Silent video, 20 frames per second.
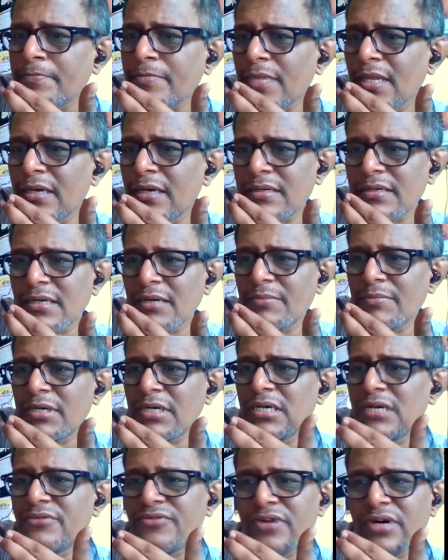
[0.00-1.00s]
Nara Ramana
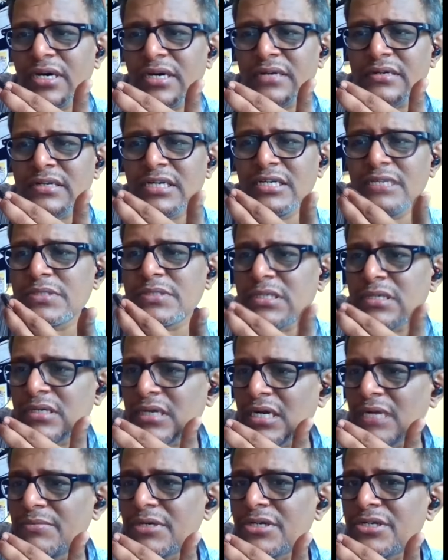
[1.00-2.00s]
of our times or
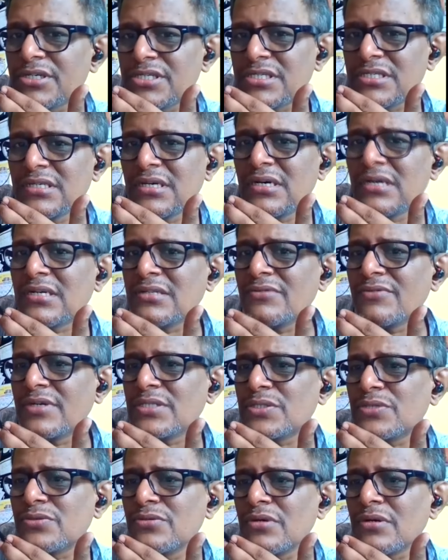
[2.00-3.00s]
Ramakrishna are the
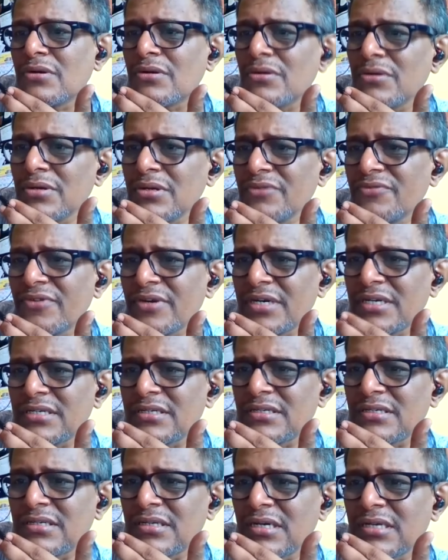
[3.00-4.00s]
ones who are glorified
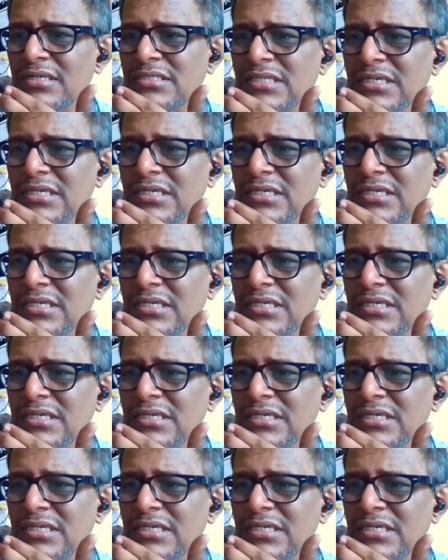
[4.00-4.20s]
in our